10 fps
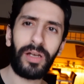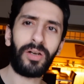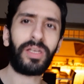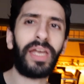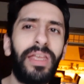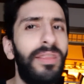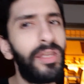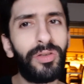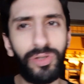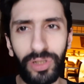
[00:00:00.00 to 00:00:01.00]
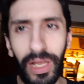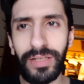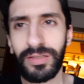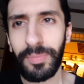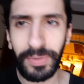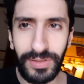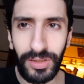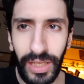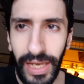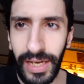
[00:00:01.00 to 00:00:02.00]
okay? They usually last up
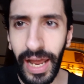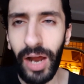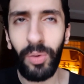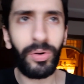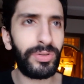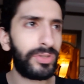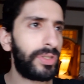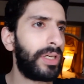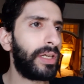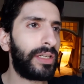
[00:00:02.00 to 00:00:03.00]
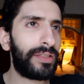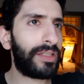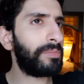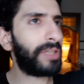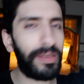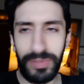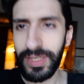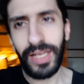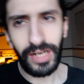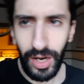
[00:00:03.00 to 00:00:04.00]
until eight hours, sometimes
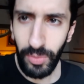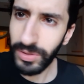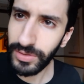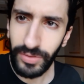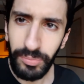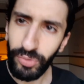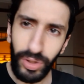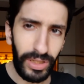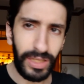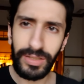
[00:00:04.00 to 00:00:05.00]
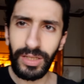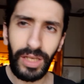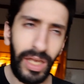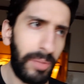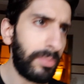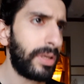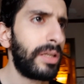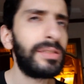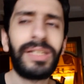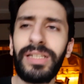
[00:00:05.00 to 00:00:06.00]
ten hours if I'm really into the game.
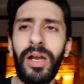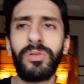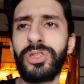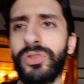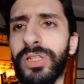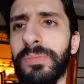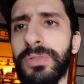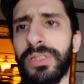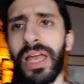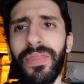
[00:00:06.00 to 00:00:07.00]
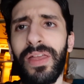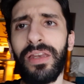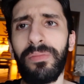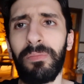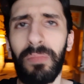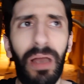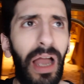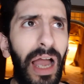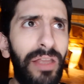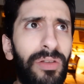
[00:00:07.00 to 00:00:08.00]
ten hour streams, and then
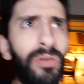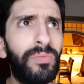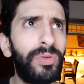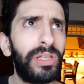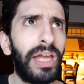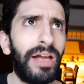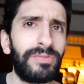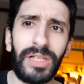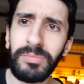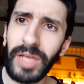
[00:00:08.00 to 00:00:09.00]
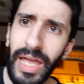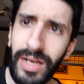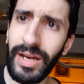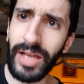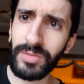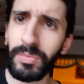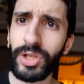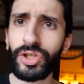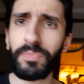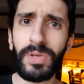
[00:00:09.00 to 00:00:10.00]
I don't really have time to edit as
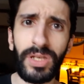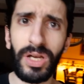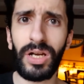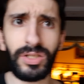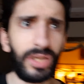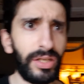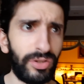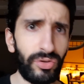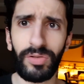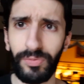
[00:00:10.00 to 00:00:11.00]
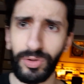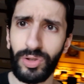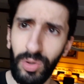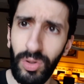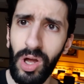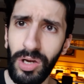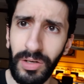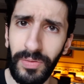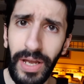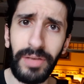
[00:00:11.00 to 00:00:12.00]
much because I stream for so long,
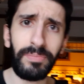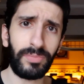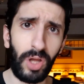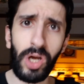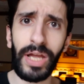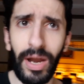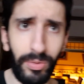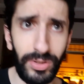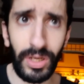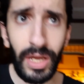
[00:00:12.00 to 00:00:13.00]
right? Long hours.